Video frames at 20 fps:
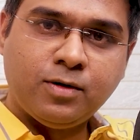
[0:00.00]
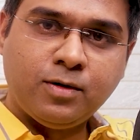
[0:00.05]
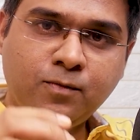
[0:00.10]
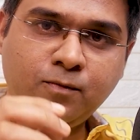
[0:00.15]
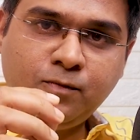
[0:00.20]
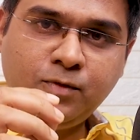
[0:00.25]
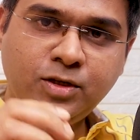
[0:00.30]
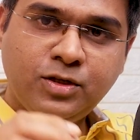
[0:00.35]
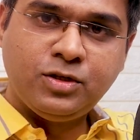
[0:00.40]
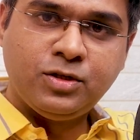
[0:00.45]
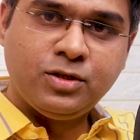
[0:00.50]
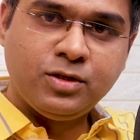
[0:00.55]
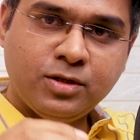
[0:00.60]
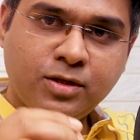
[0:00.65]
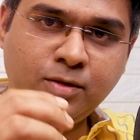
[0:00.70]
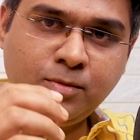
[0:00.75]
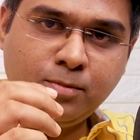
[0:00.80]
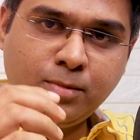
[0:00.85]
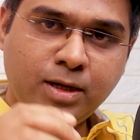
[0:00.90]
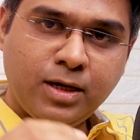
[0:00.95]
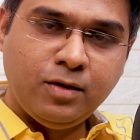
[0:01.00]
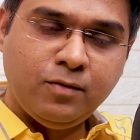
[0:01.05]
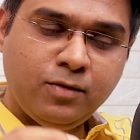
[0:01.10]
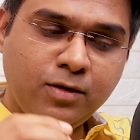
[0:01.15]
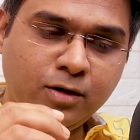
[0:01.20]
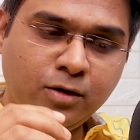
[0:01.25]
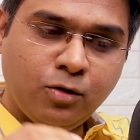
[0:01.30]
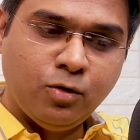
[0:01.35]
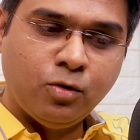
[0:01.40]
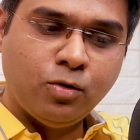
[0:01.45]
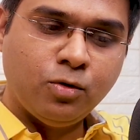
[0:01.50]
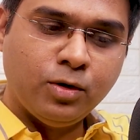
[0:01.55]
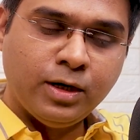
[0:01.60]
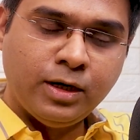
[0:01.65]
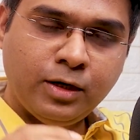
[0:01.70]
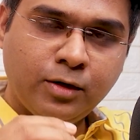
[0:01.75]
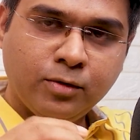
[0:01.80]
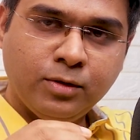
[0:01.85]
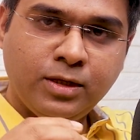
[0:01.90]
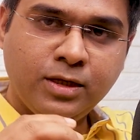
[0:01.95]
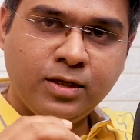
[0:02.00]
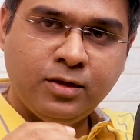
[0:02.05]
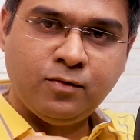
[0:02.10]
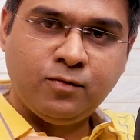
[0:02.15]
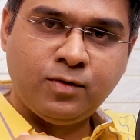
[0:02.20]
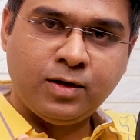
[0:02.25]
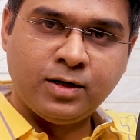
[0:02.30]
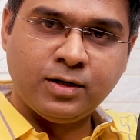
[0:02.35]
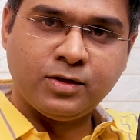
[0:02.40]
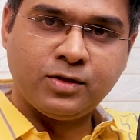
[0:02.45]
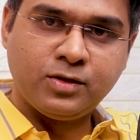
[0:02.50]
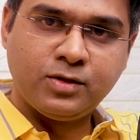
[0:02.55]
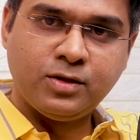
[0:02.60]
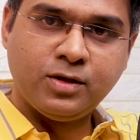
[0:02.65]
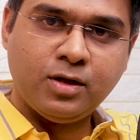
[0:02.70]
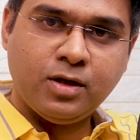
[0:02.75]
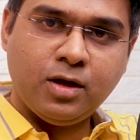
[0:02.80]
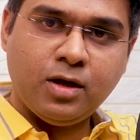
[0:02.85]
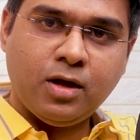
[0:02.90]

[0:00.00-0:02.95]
from which the money will go into these funds.